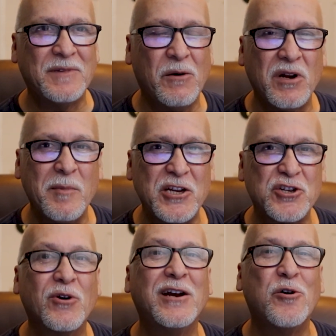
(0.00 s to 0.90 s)
I want to make
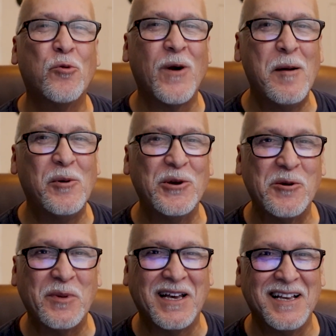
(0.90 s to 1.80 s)
sure I don't ramble here
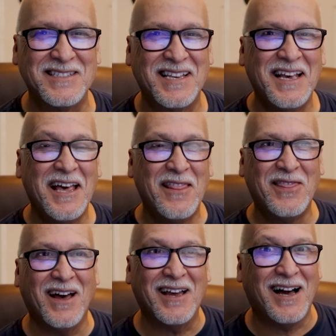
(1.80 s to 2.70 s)
because
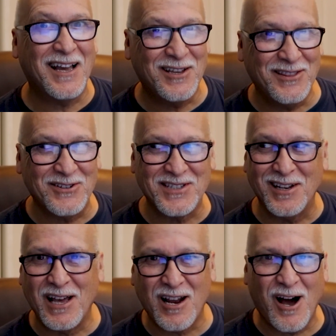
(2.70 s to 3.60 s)
there's a
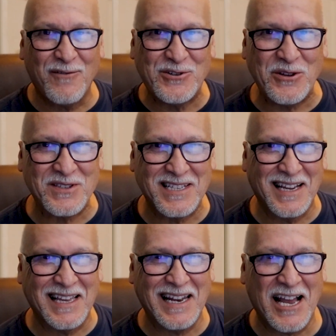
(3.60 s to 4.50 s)
lot of offshoots that
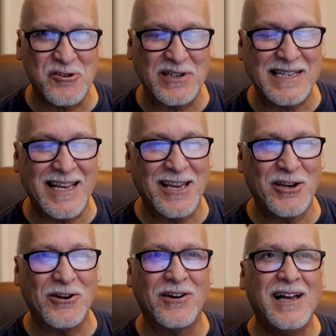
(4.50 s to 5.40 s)
I could actually take
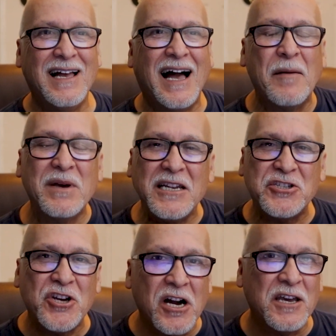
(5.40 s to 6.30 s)
here. I'm going to
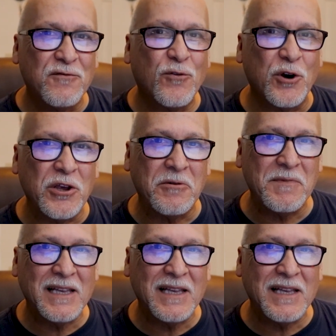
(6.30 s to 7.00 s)
chunk it for you.